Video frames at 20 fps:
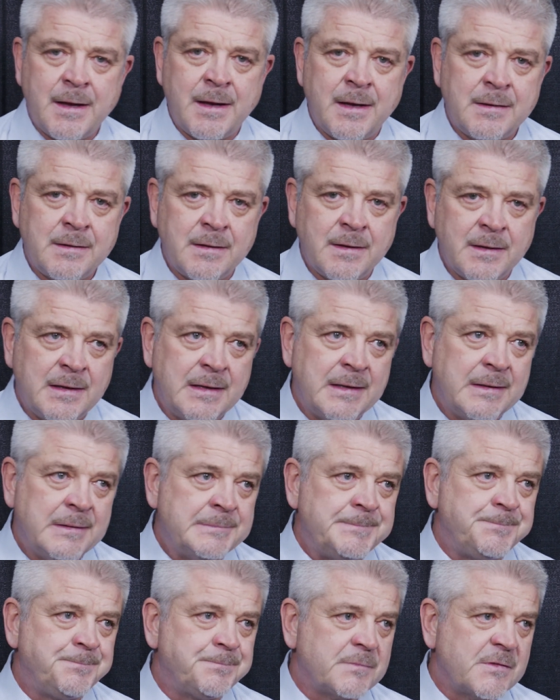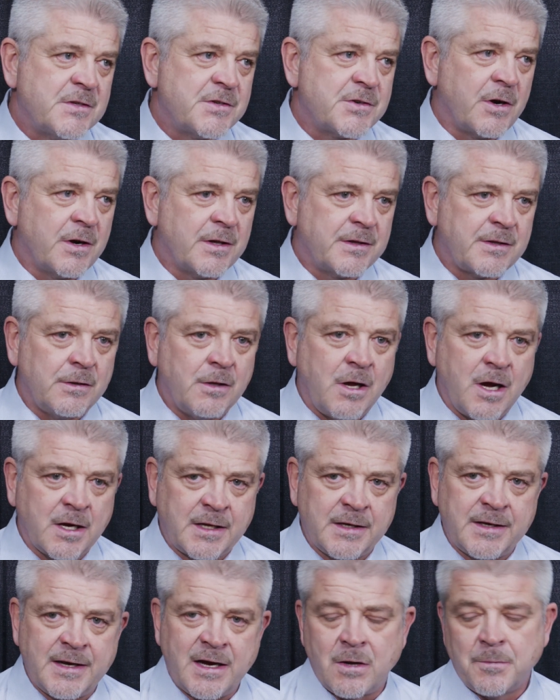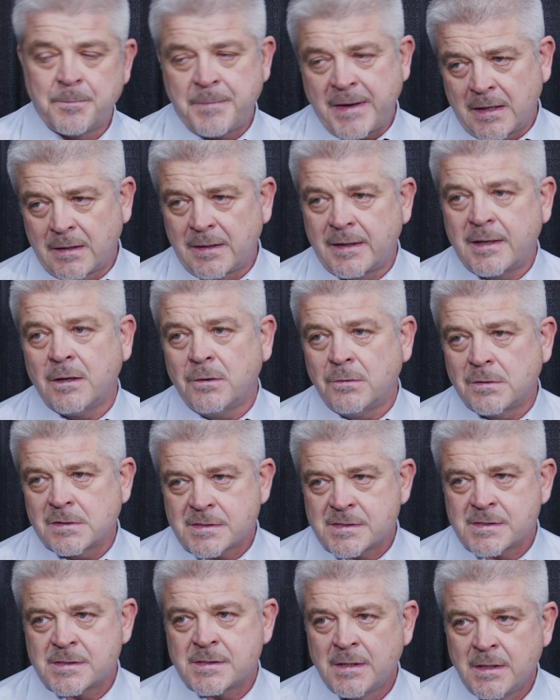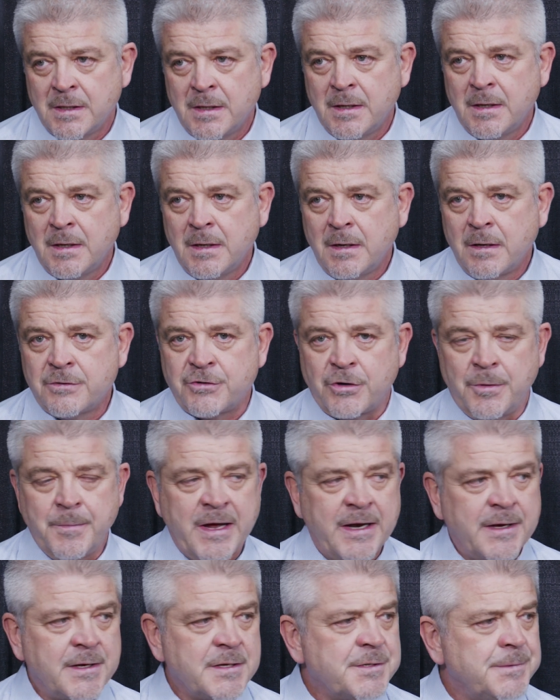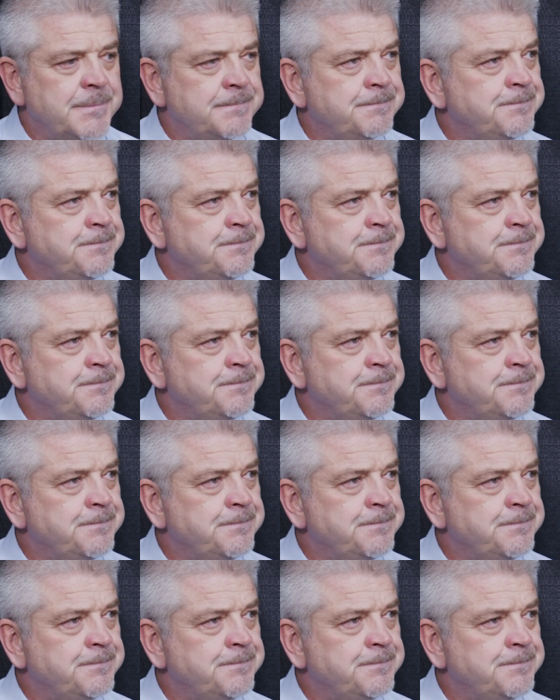and started to lock it down. Penalty kill was tremendous.